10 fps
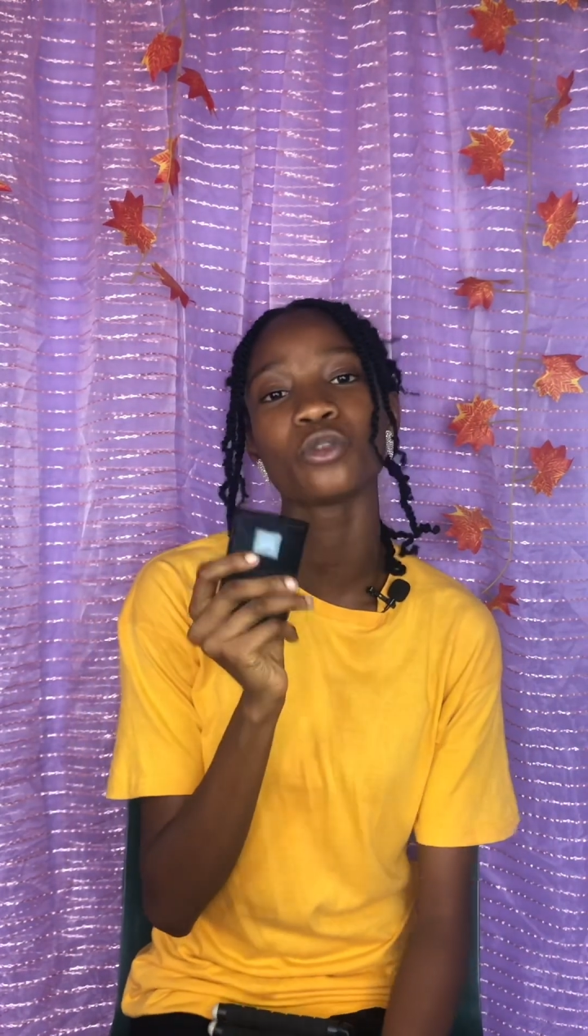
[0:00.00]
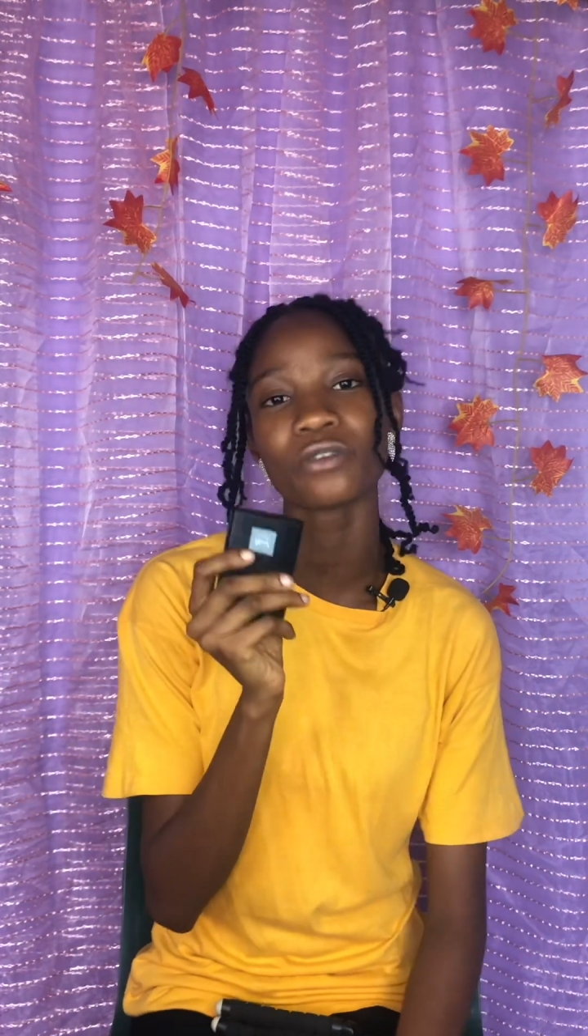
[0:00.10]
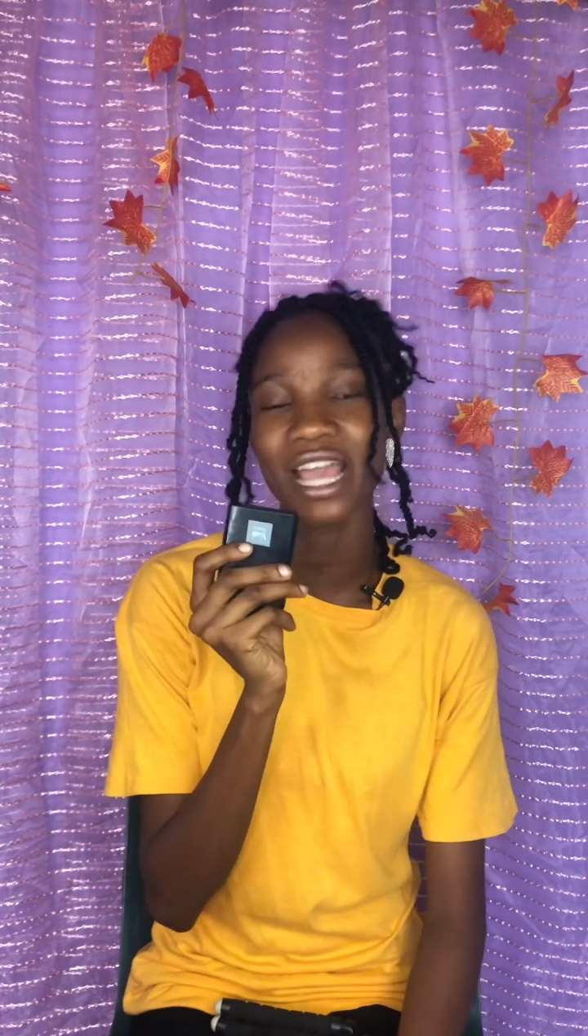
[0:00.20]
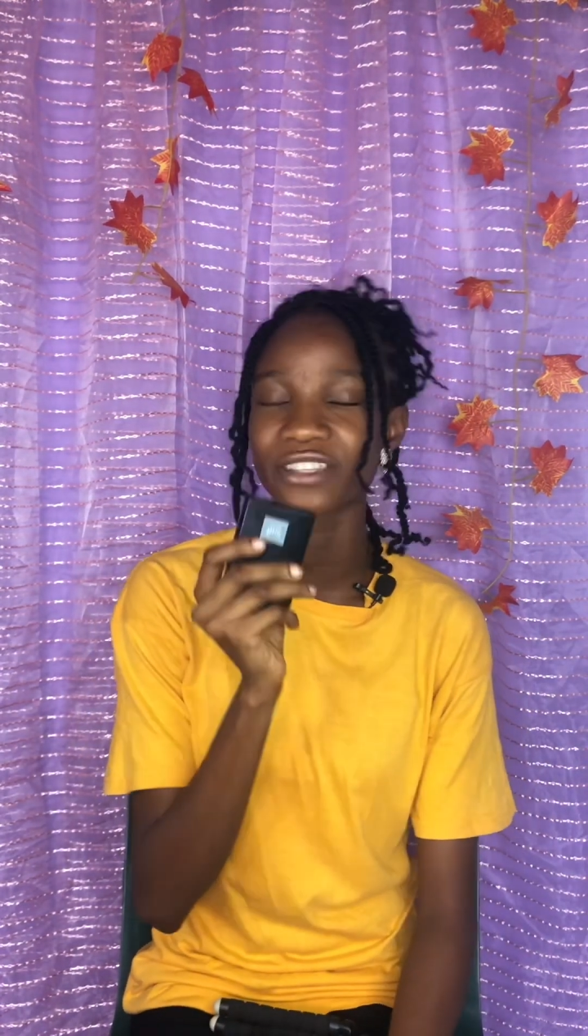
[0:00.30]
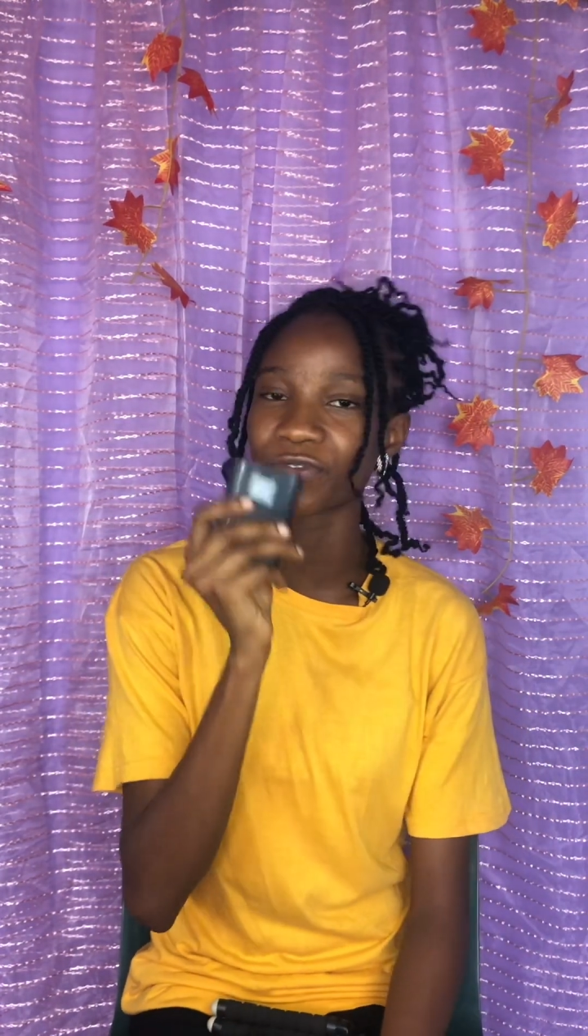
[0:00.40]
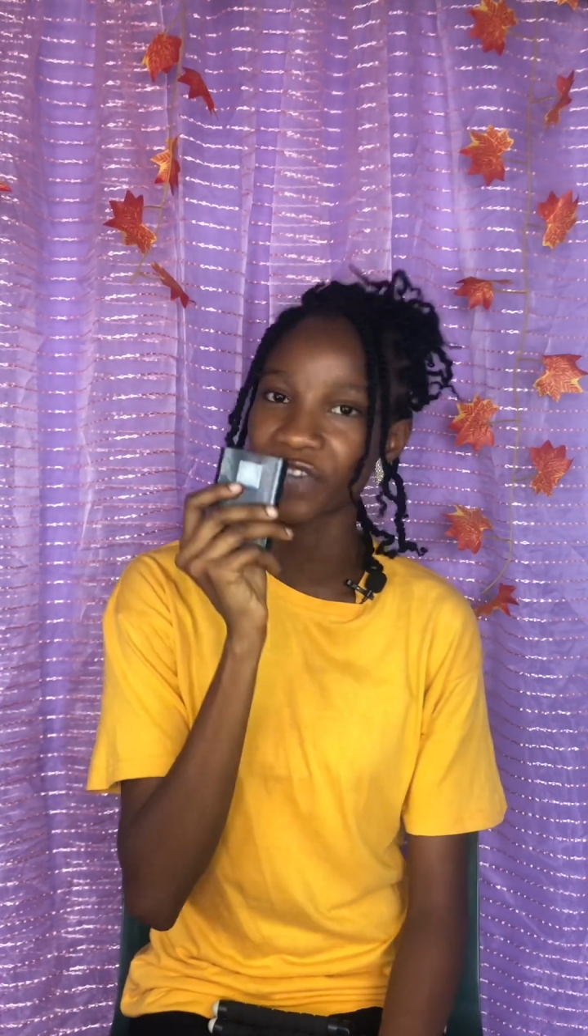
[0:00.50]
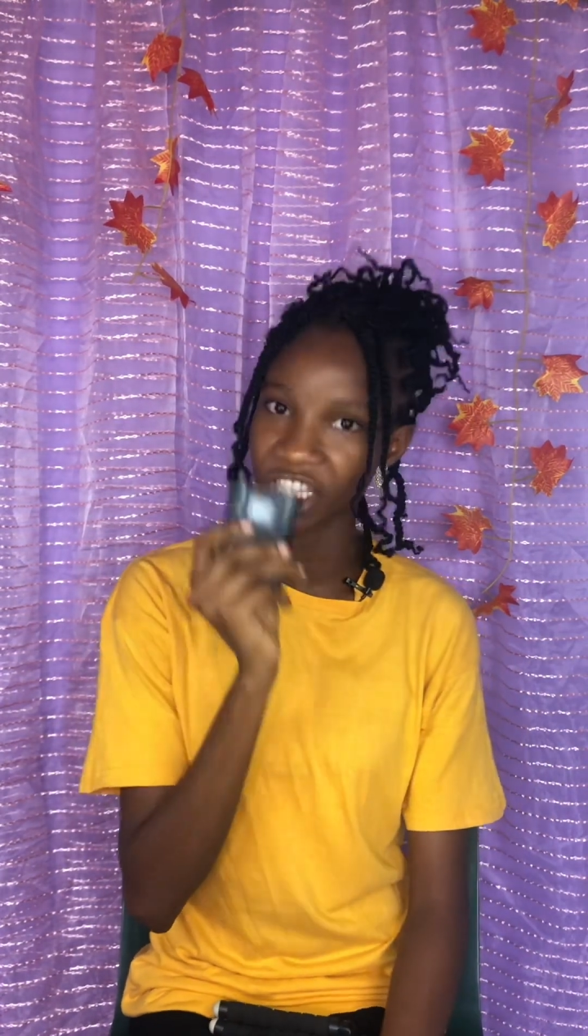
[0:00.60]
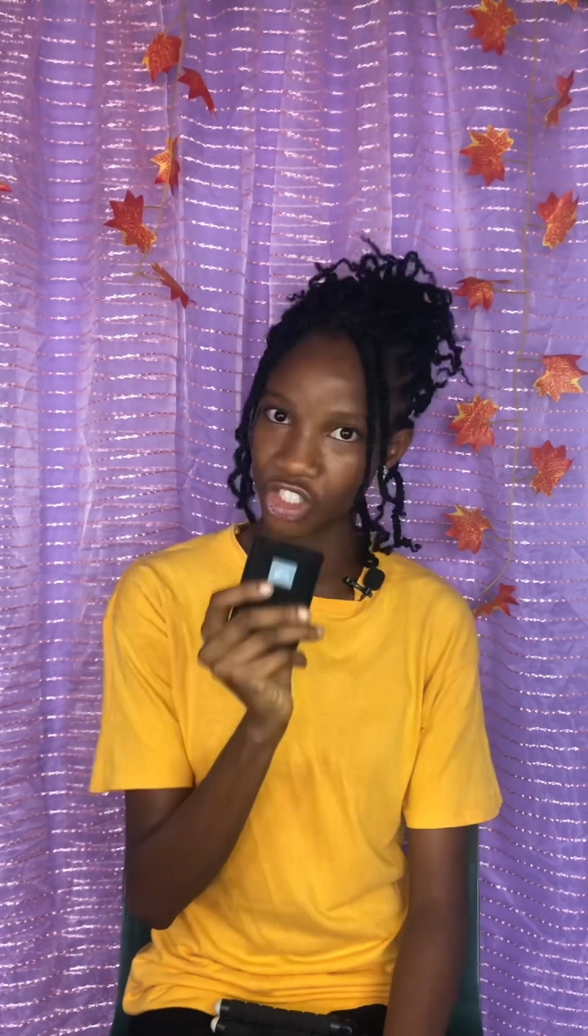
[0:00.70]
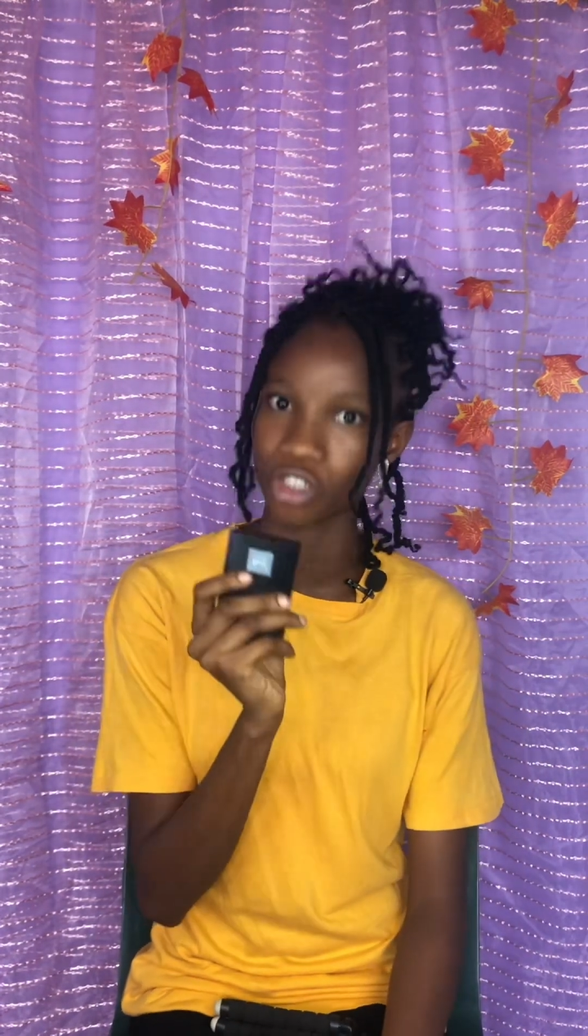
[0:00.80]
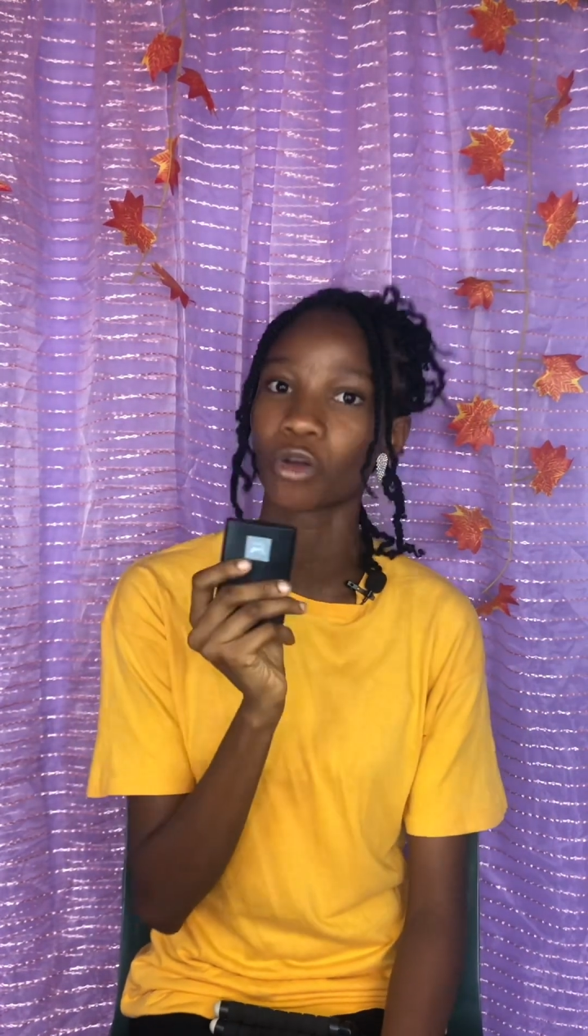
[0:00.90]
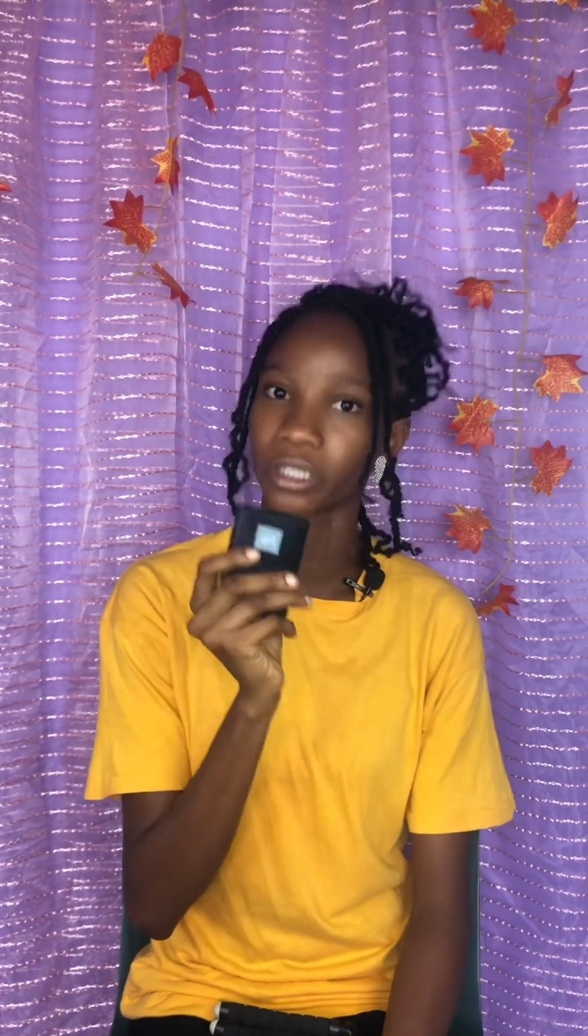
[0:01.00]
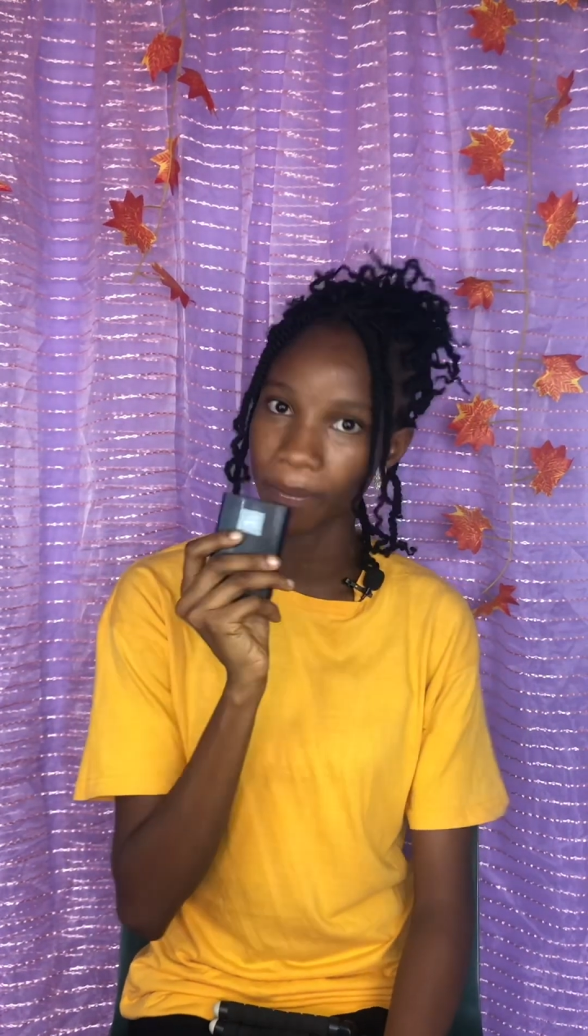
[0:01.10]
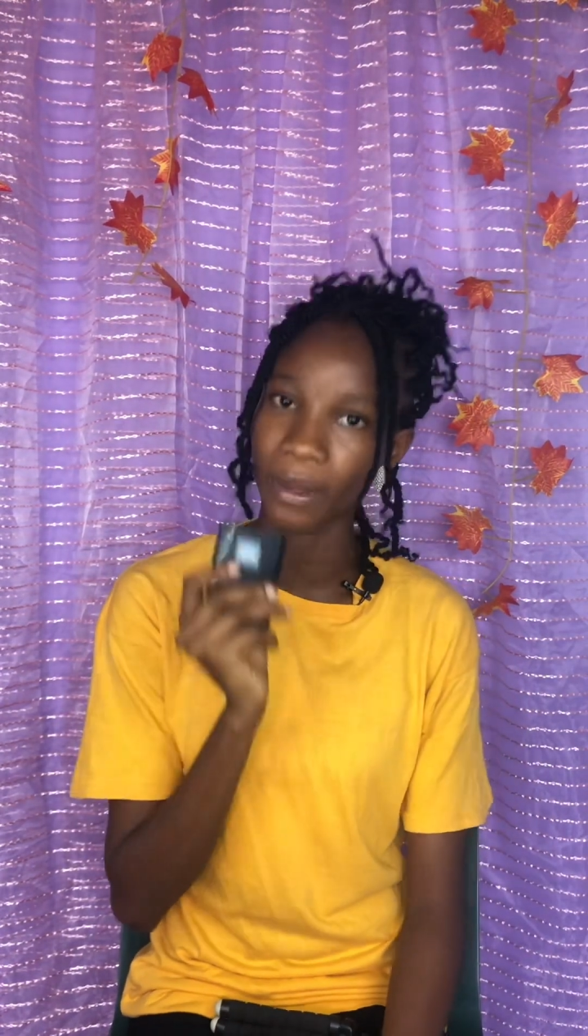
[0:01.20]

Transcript: you write beijing in a